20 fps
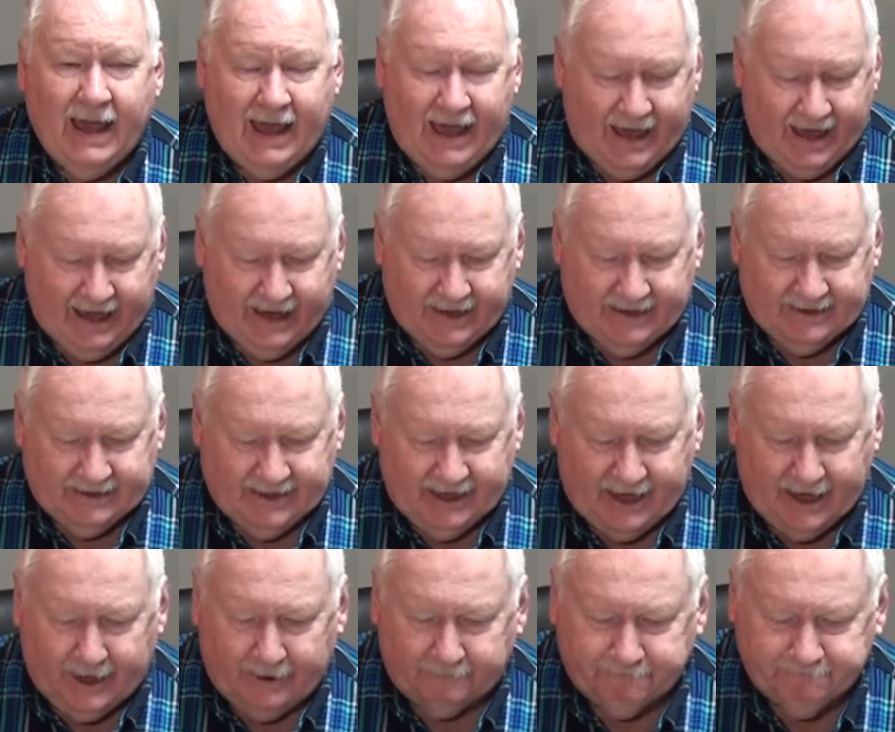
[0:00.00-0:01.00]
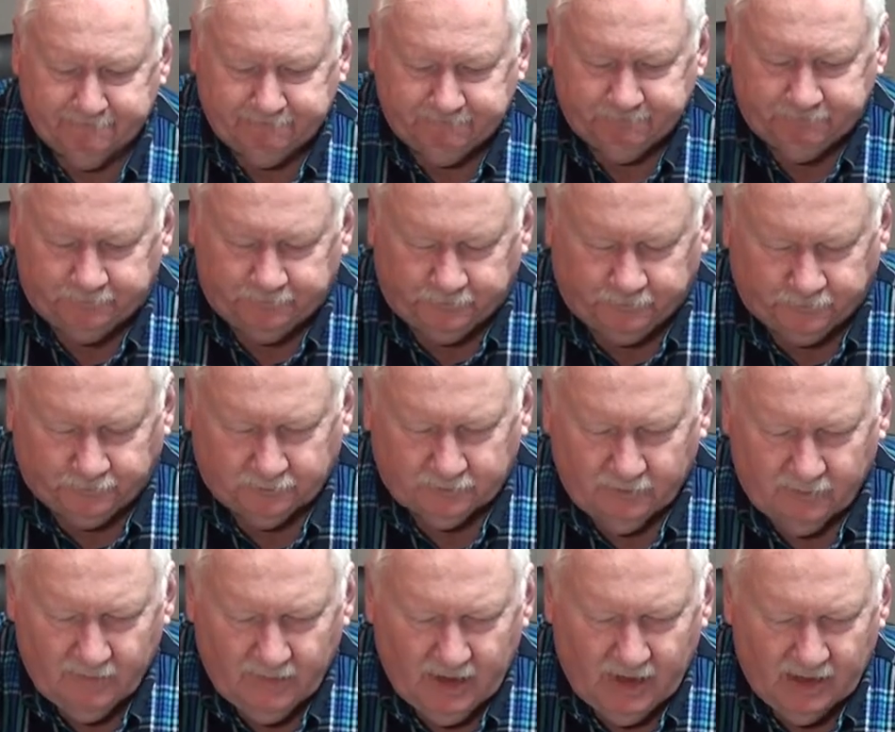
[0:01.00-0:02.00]
And um,
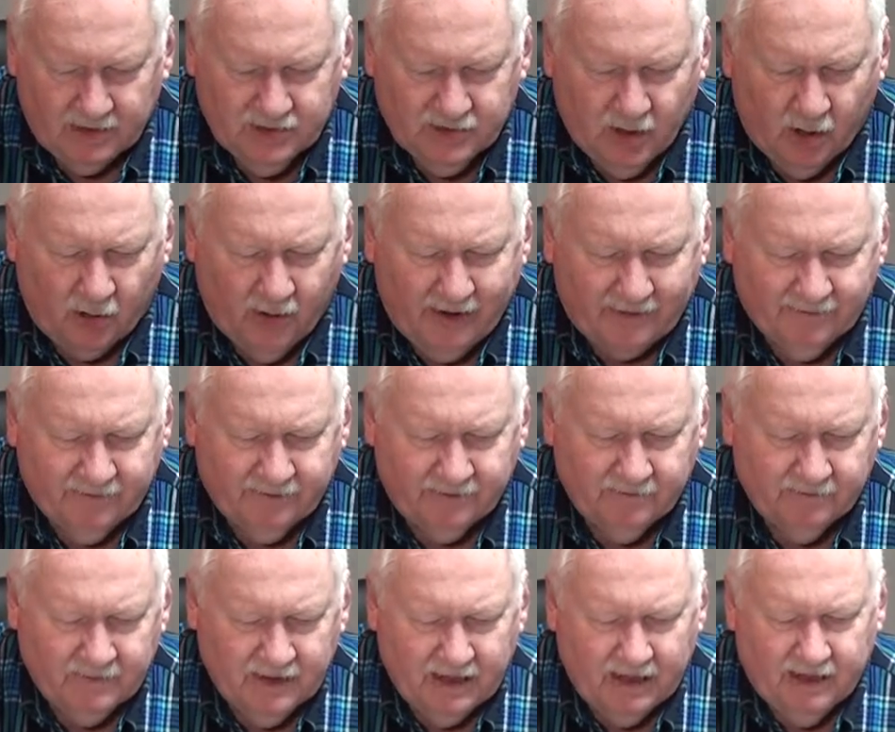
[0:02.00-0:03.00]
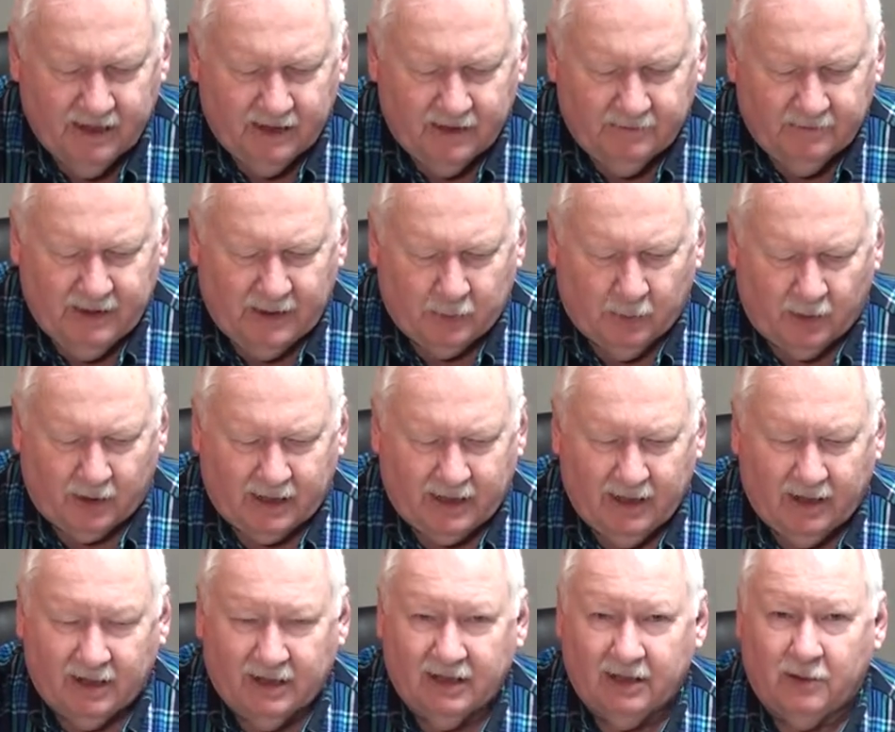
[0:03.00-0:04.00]
so I've been
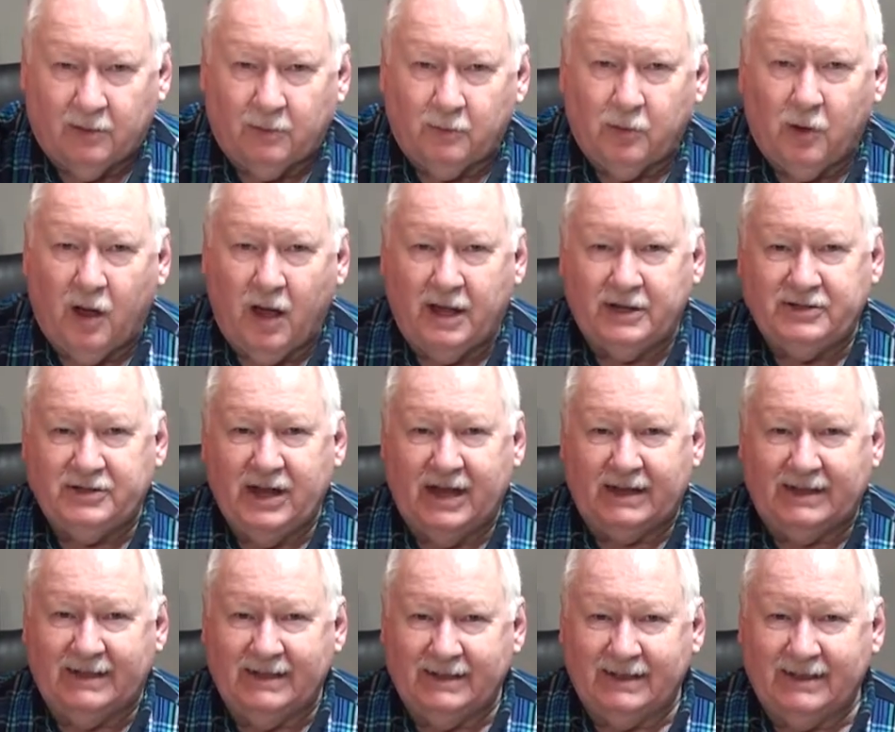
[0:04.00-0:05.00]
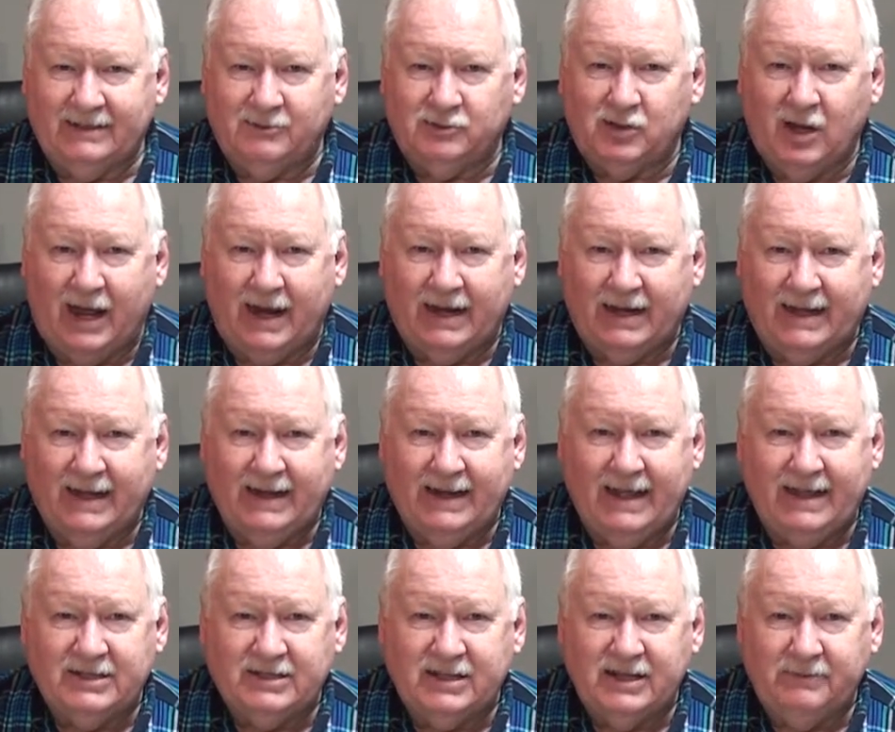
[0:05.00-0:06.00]
working on a little project to try to
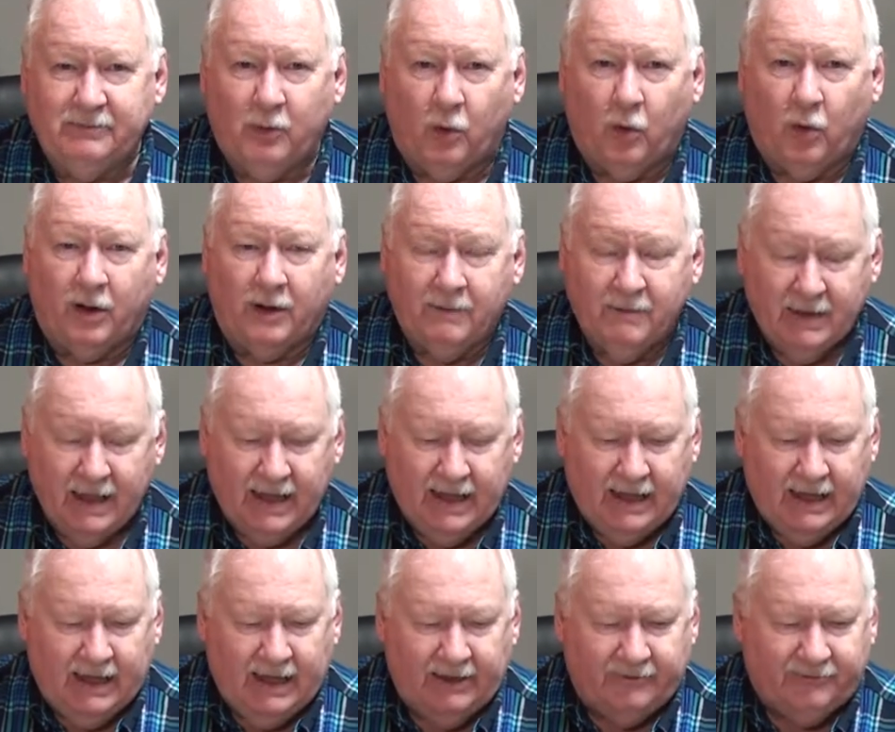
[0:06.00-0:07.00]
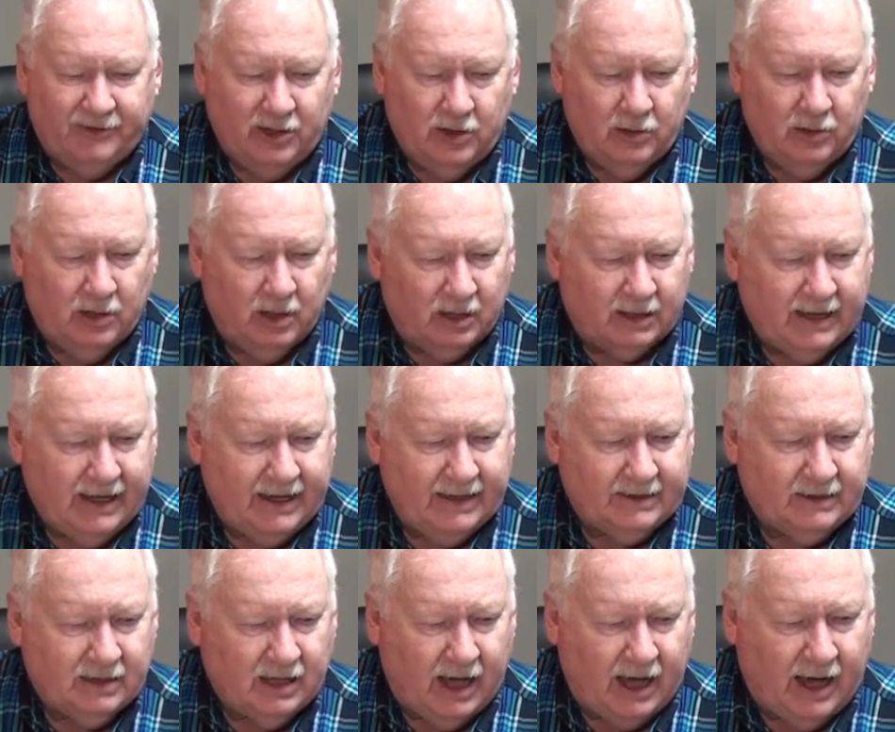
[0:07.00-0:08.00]
condense it more. If you look
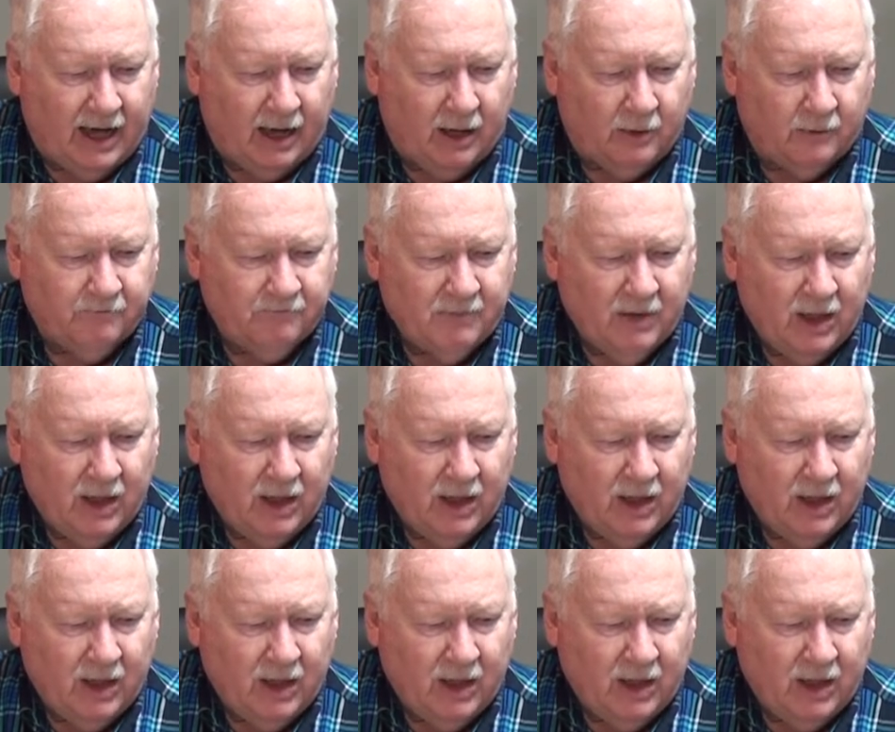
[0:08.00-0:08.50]
at uh,